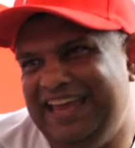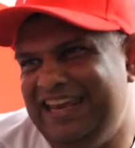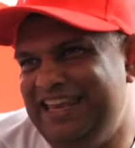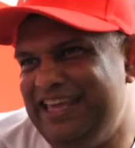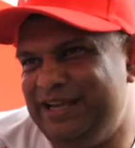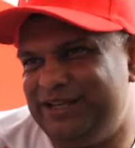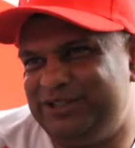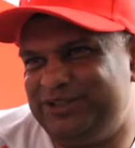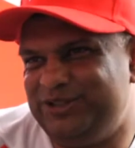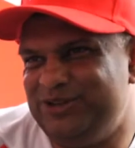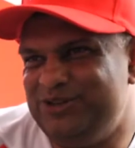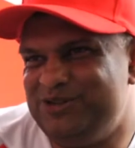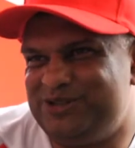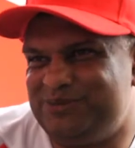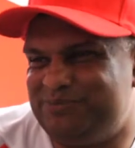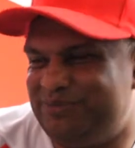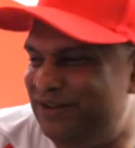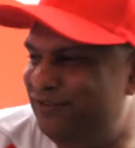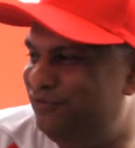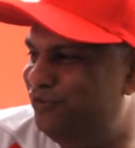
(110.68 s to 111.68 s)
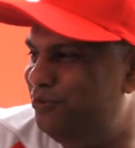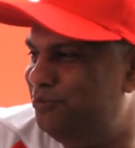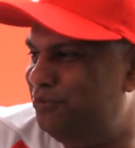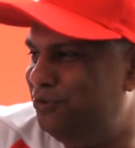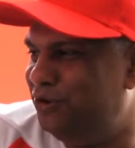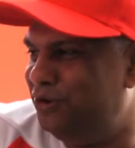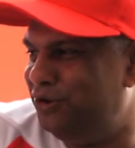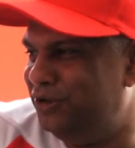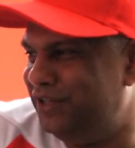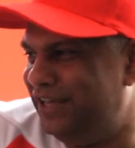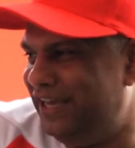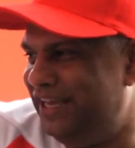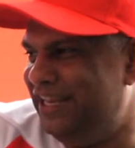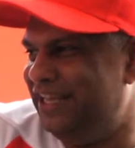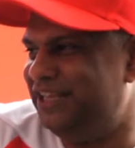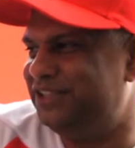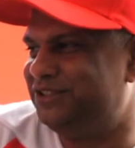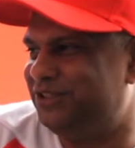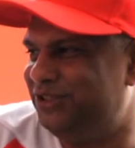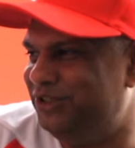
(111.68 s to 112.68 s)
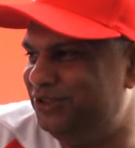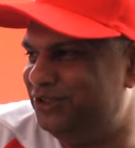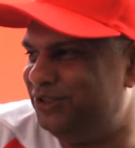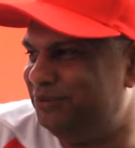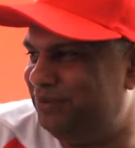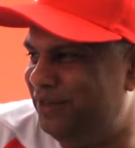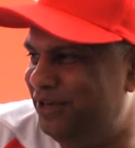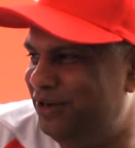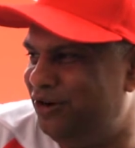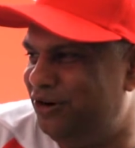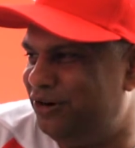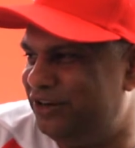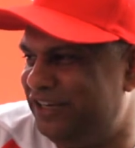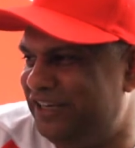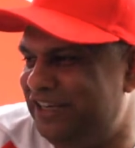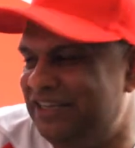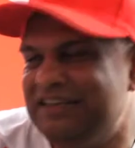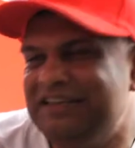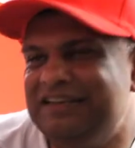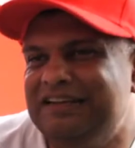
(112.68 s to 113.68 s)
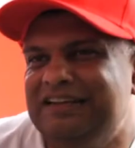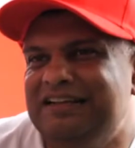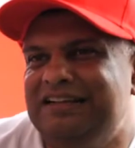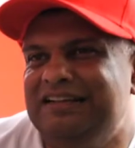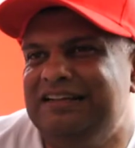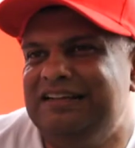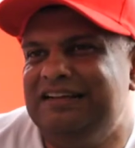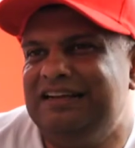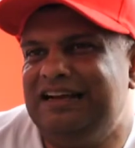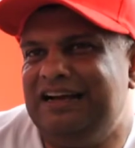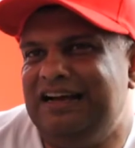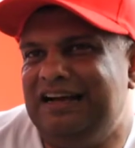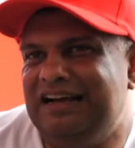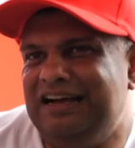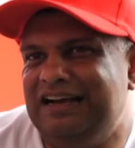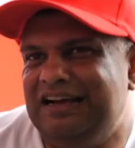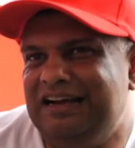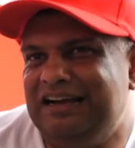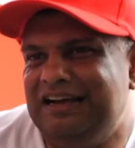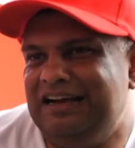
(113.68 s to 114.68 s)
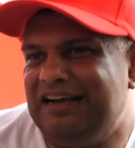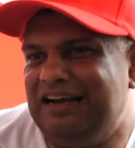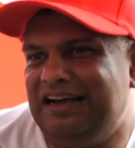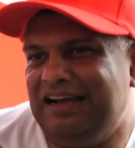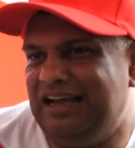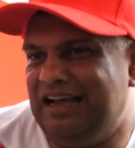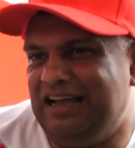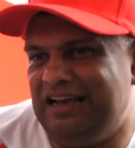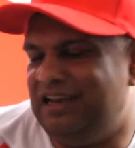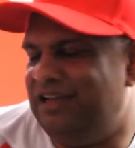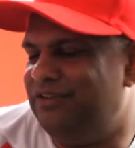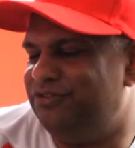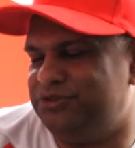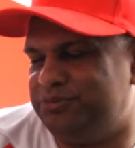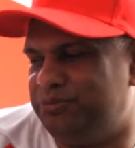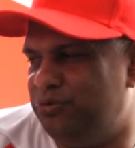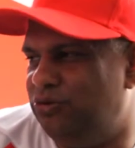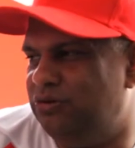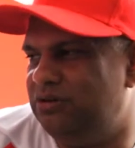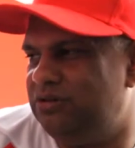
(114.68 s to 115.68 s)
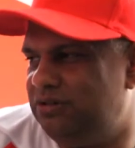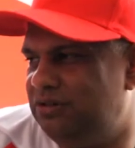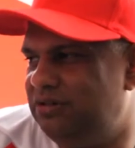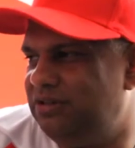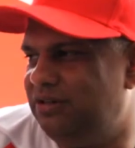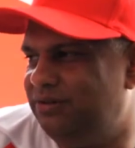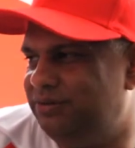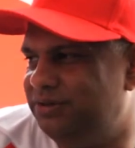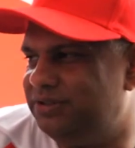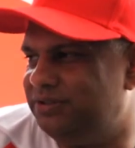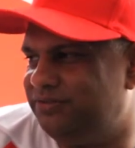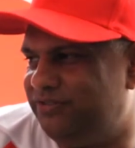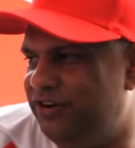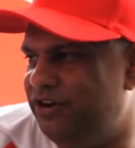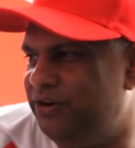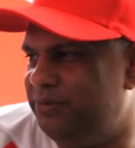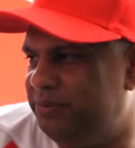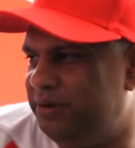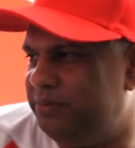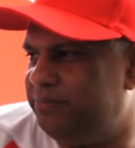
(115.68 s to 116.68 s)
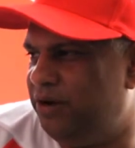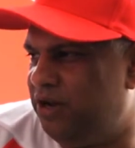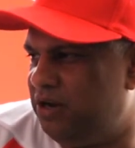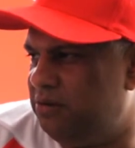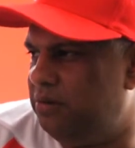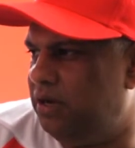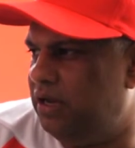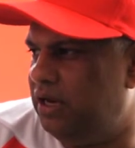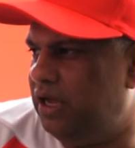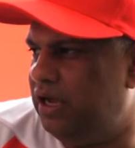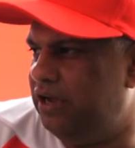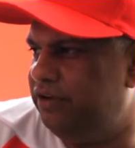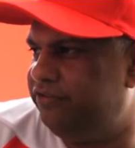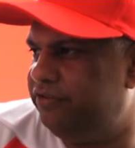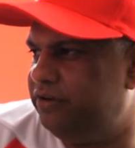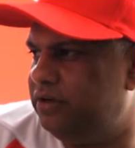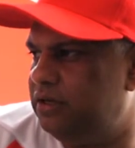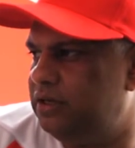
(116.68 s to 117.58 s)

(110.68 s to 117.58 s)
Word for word: any excuse to play football, any excuse to play hockey. Uh, I, I, love sport. It was a very was big part of my life.